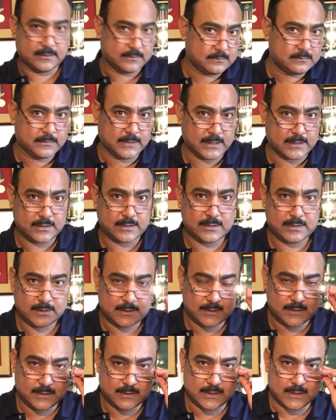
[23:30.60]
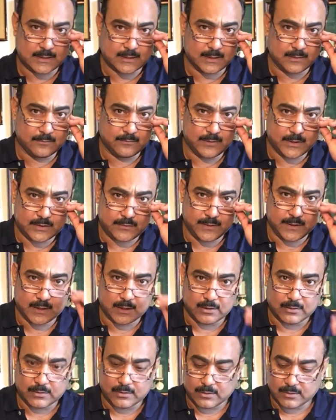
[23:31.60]
This system, which we
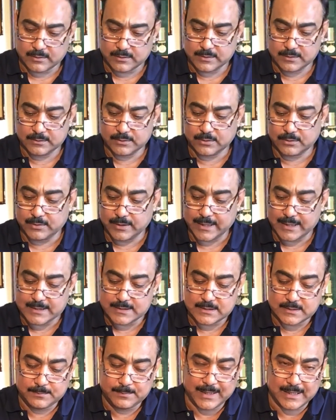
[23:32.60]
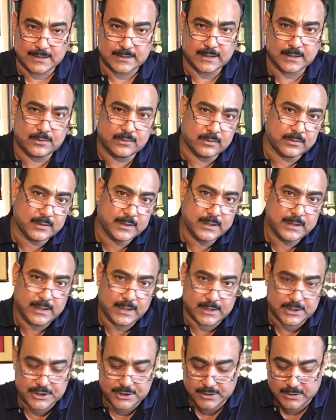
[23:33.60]
now know as Belt and Road
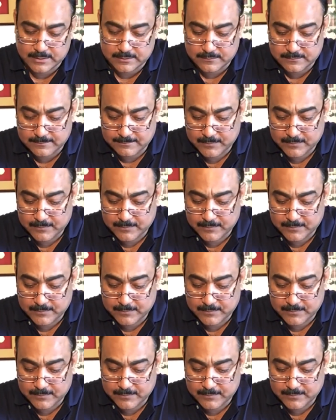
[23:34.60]
Initiative.